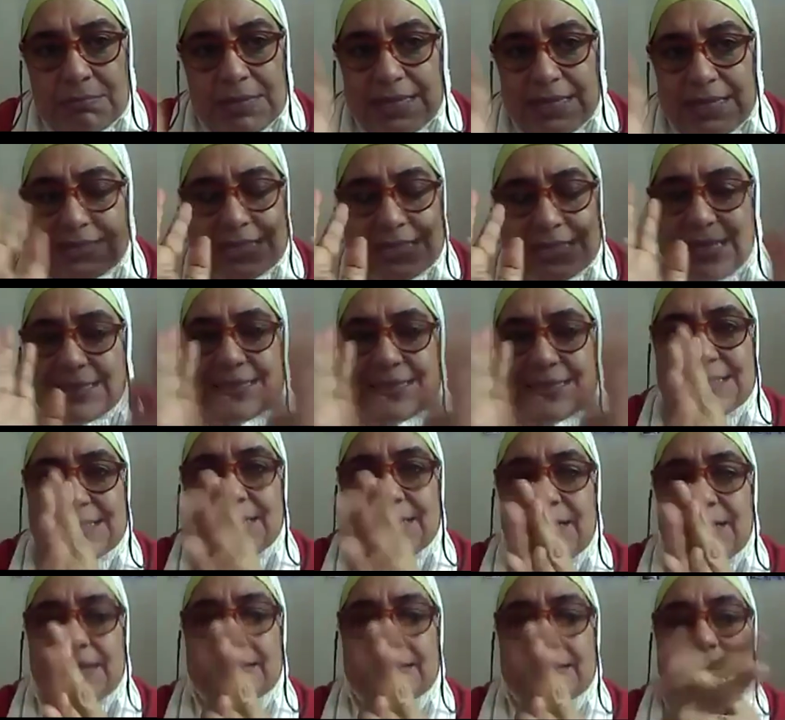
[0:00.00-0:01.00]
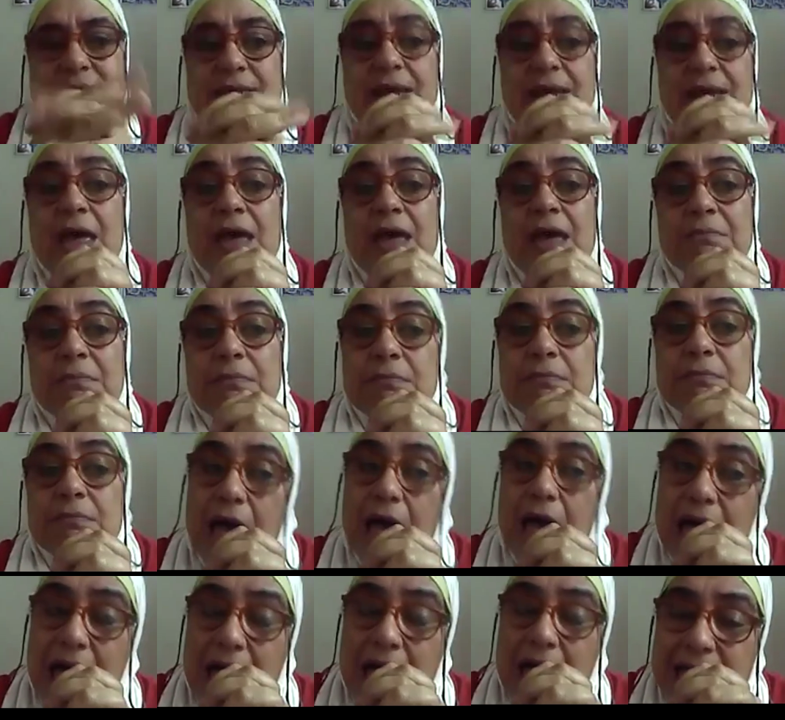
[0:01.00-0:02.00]
it's
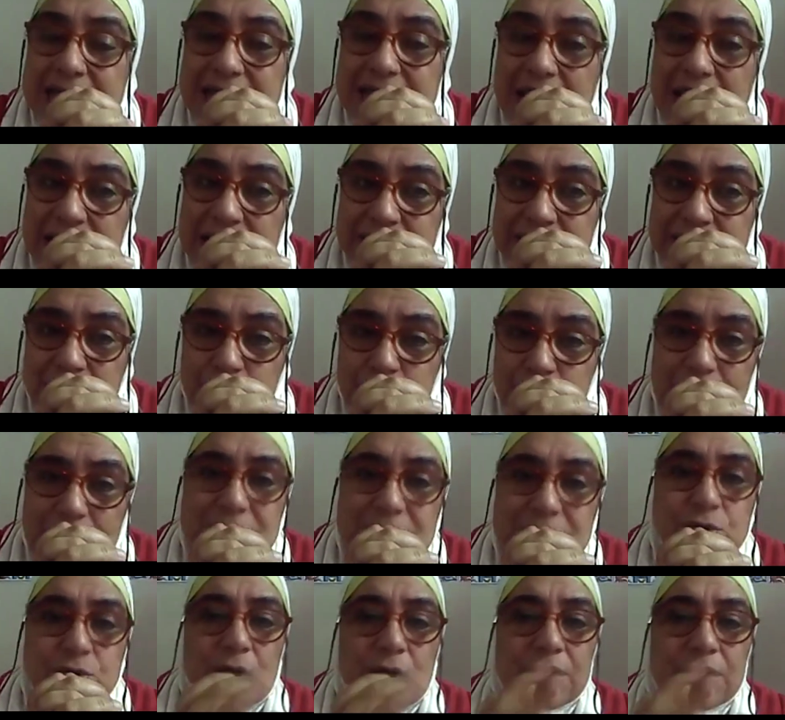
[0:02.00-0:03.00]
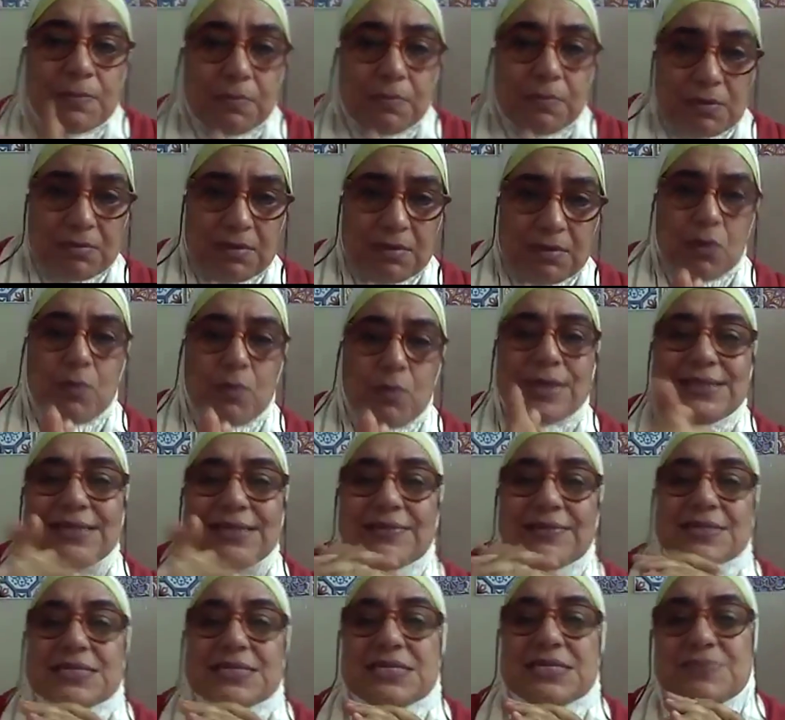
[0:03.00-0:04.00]
and the ones who are
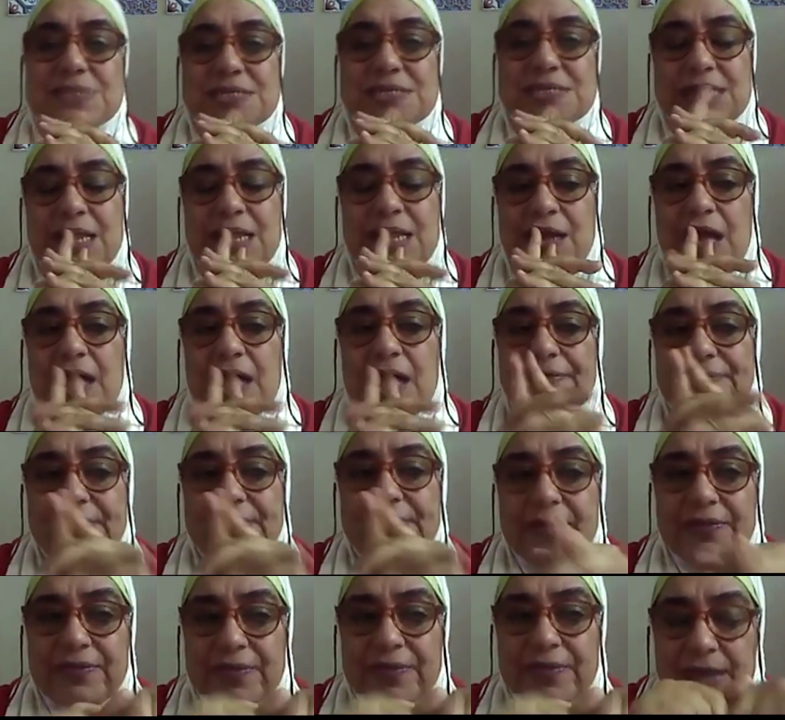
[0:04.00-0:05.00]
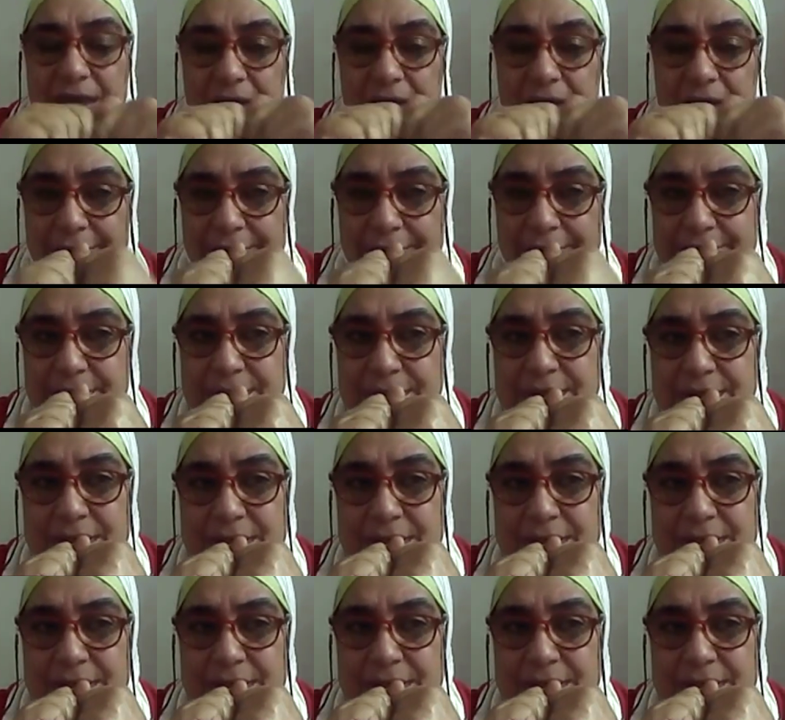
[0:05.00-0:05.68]
committing this mistake, I think they are,